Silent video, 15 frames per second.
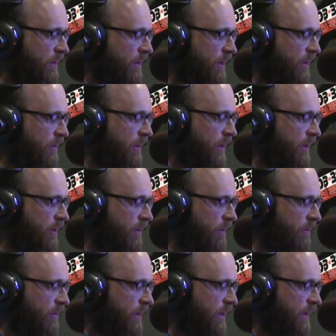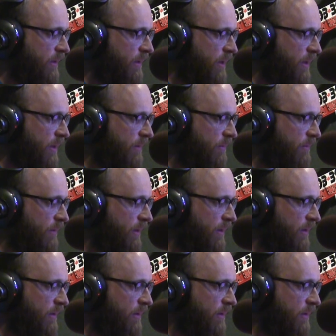ear to ear at
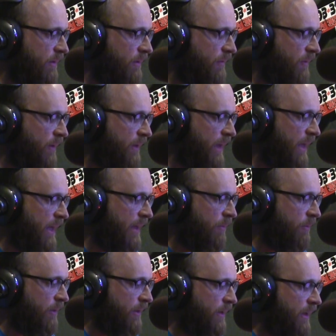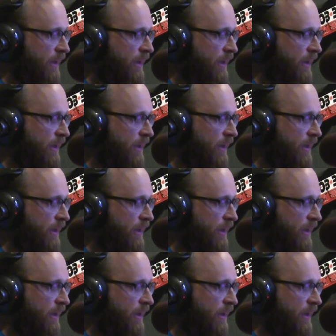the fun they had with it.